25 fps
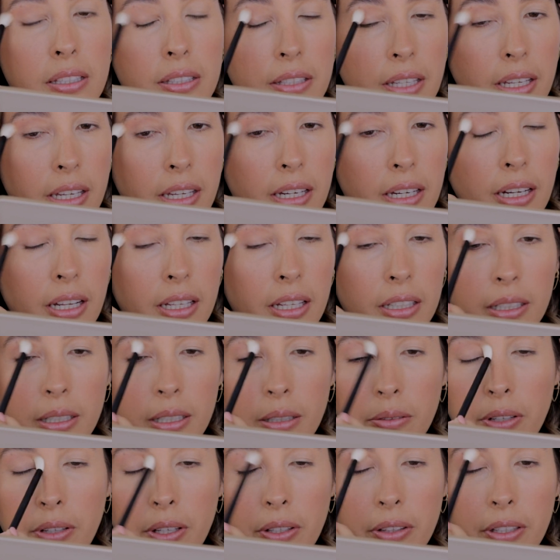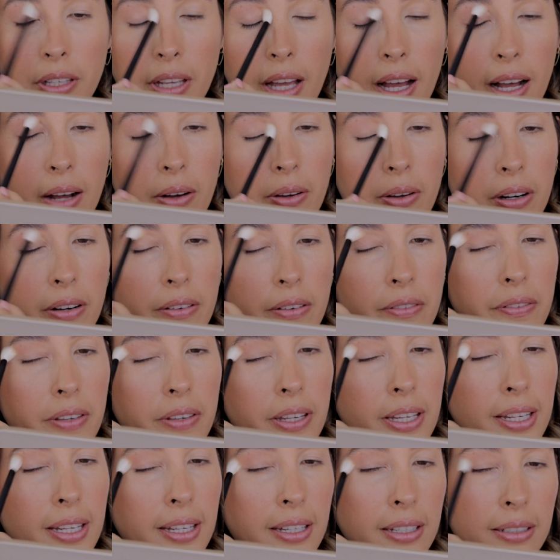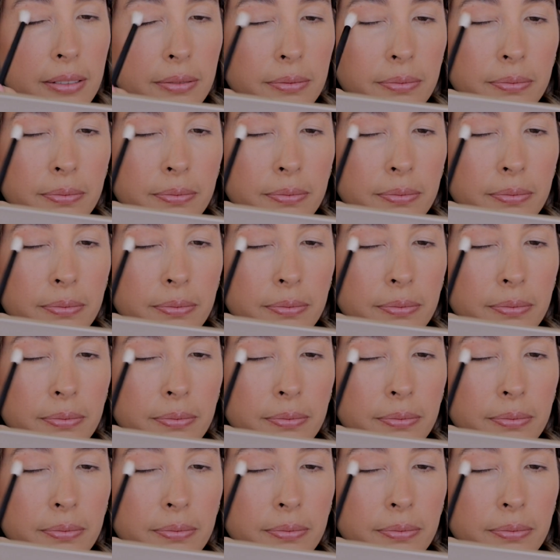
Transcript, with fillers: Taking it a little bit on the outer V.